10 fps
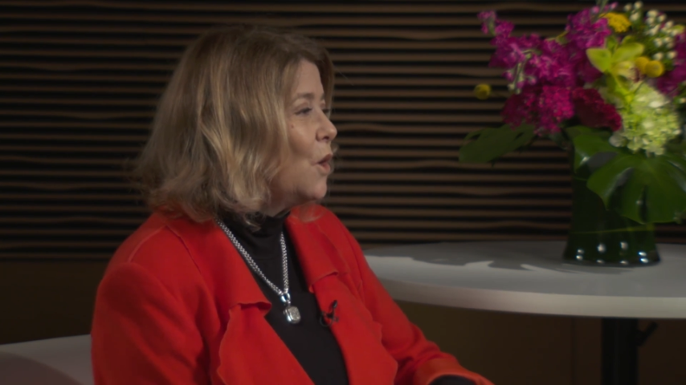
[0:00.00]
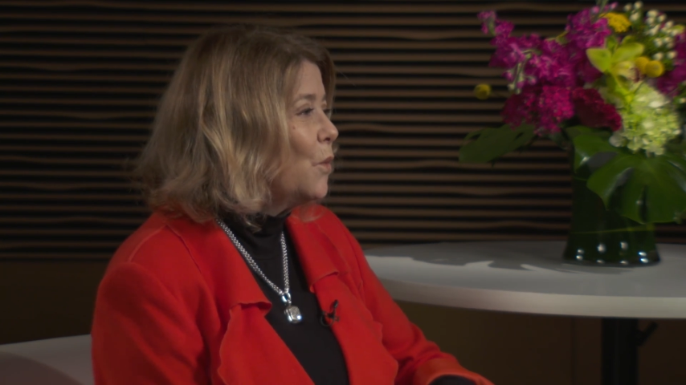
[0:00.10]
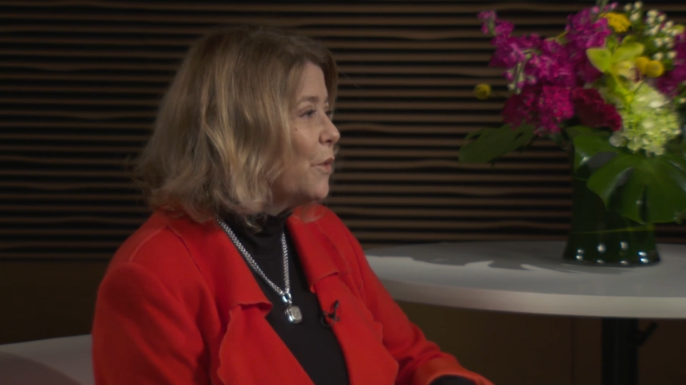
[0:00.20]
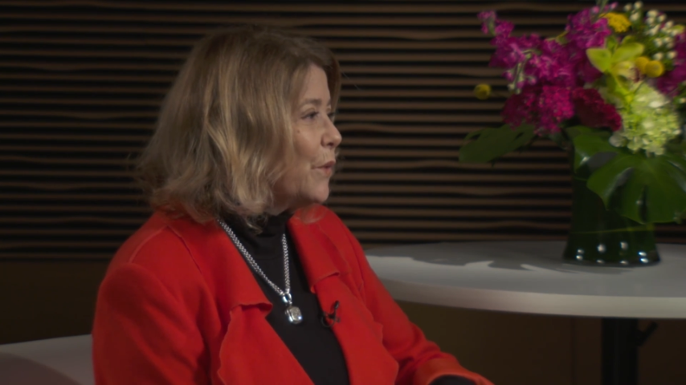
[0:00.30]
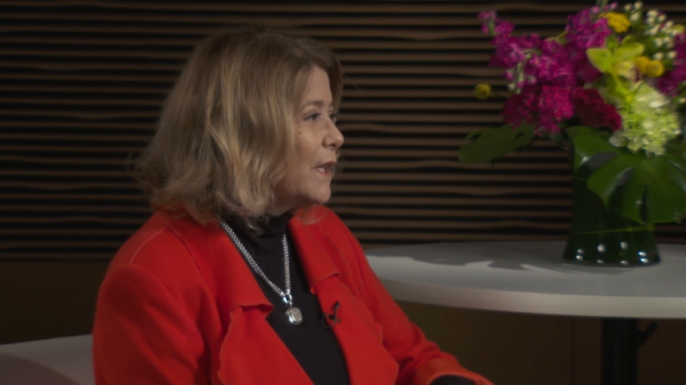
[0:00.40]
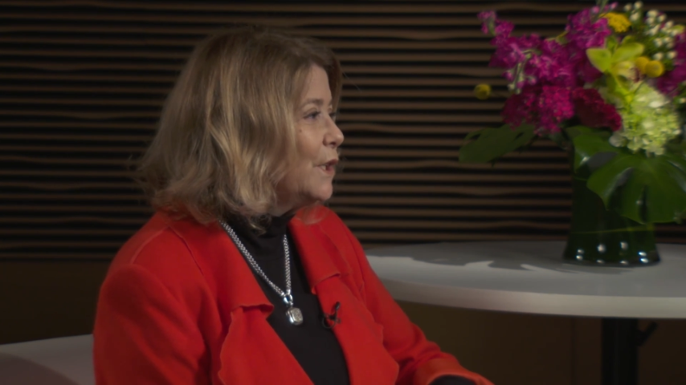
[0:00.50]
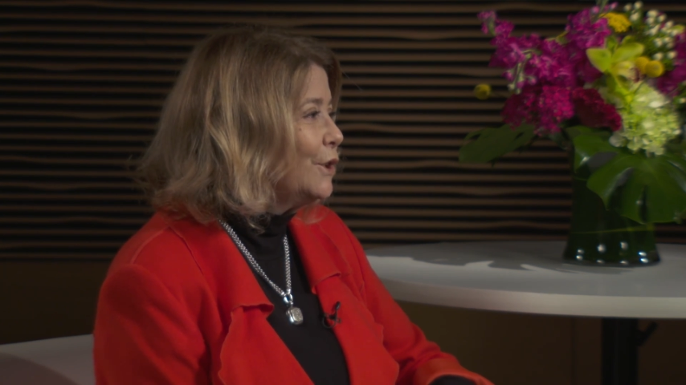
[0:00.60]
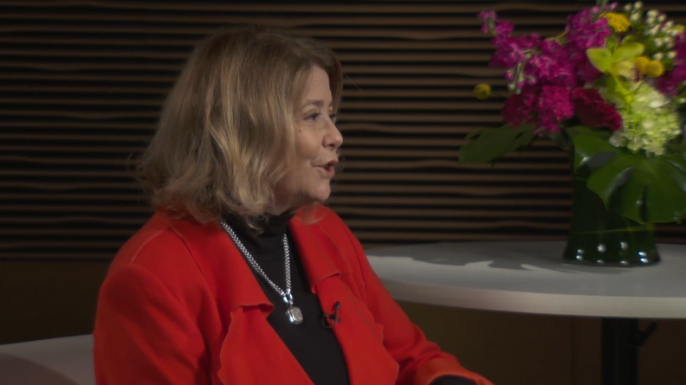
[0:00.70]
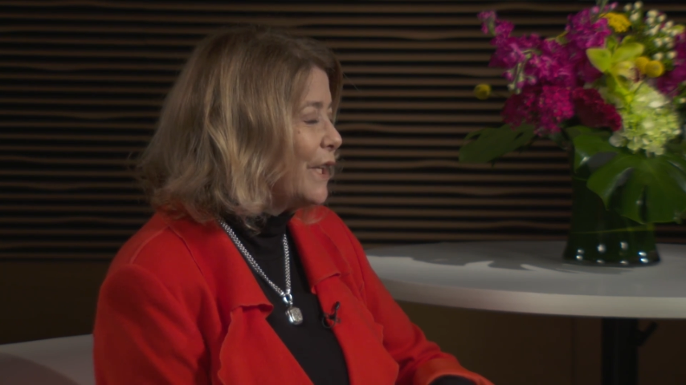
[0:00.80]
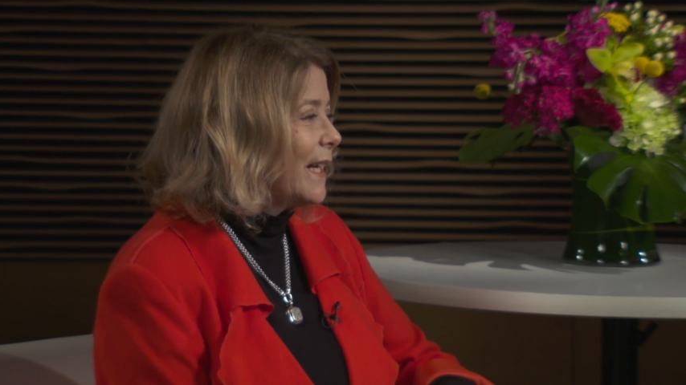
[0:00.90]
we're really
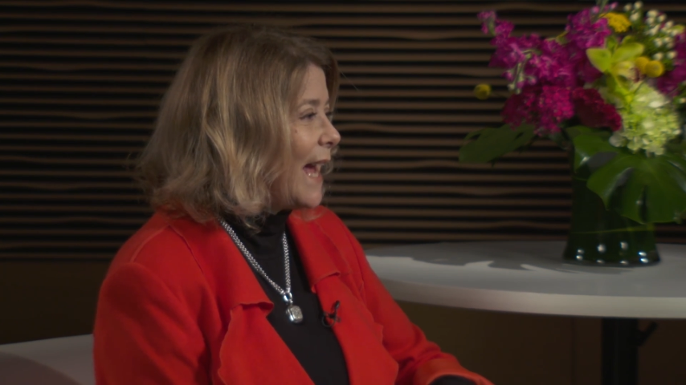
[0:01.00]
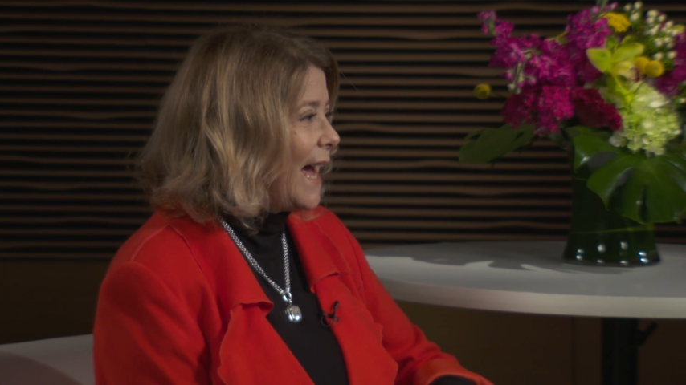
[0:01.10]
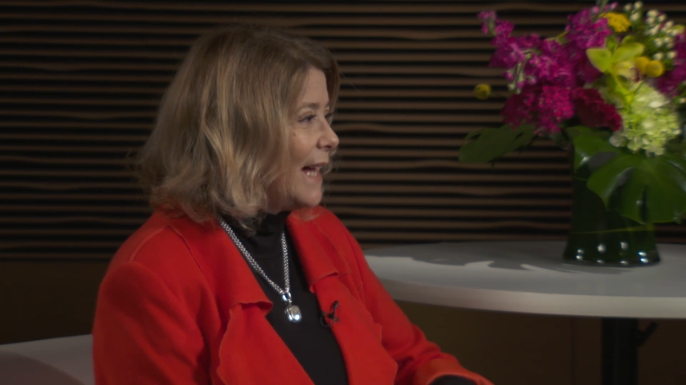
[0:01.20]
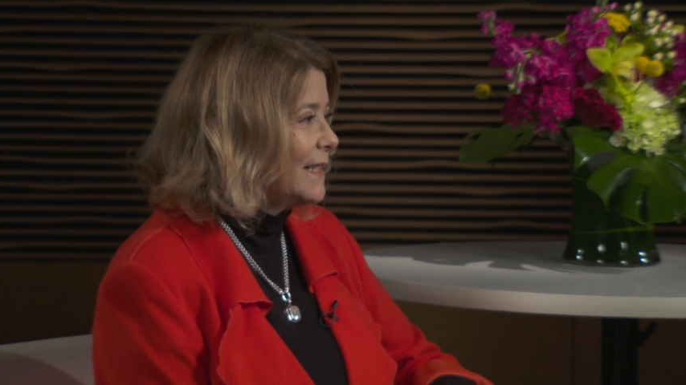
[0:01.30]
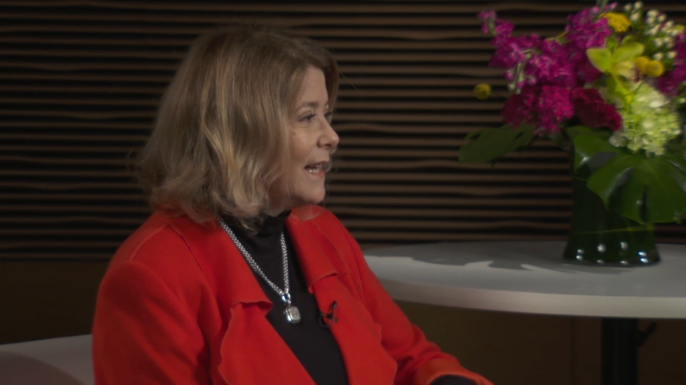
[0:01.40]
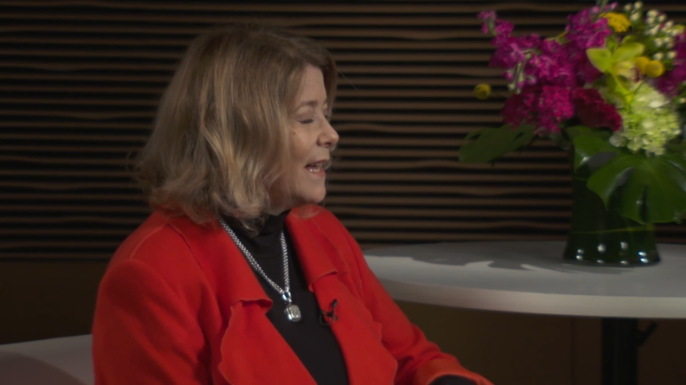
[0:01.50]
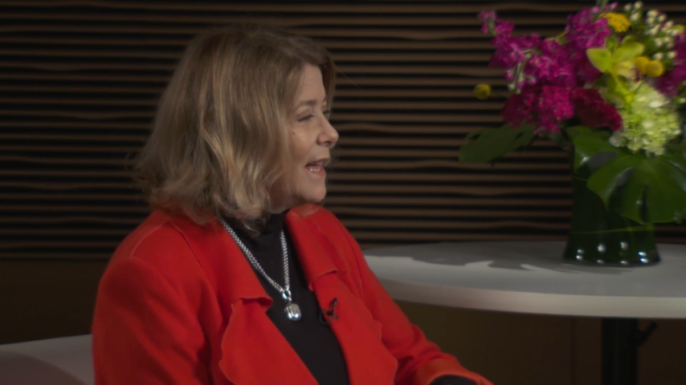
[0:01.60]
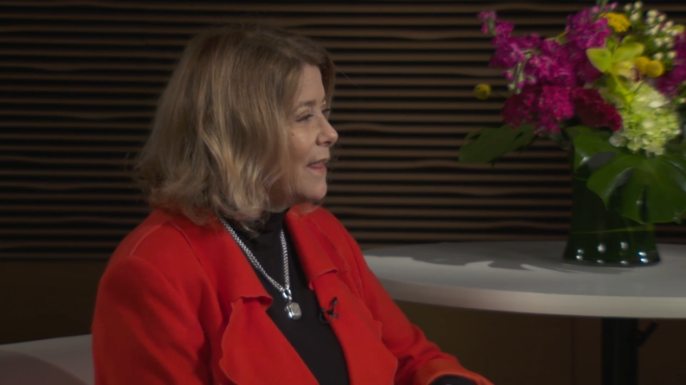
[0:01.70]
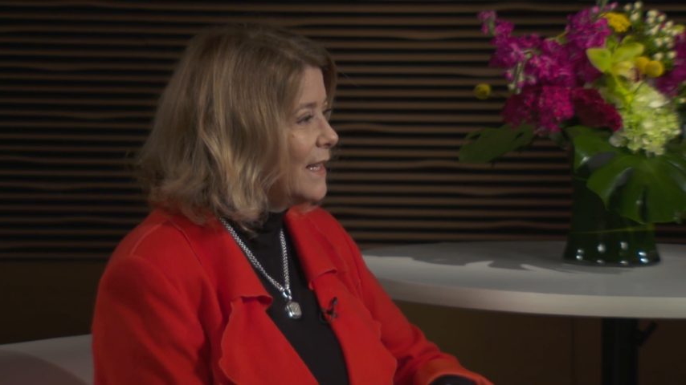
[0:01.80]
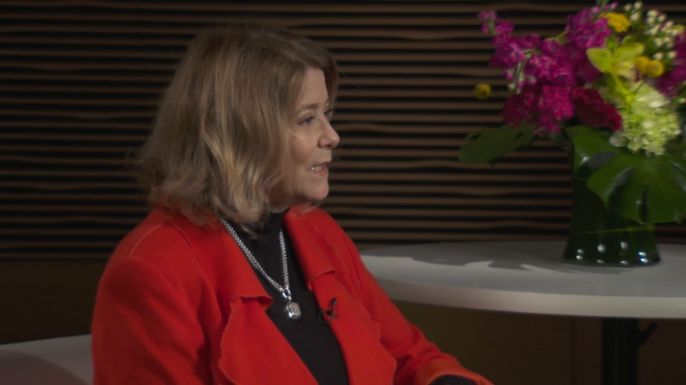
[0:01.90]
looking at
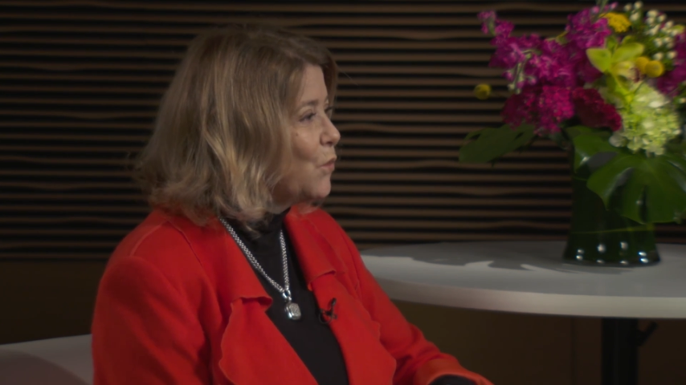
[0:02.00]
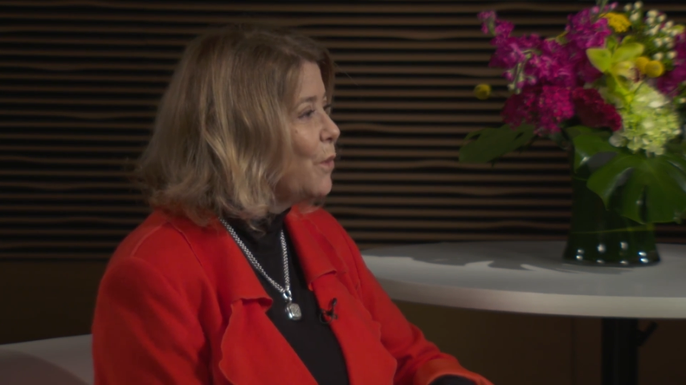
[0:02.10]
this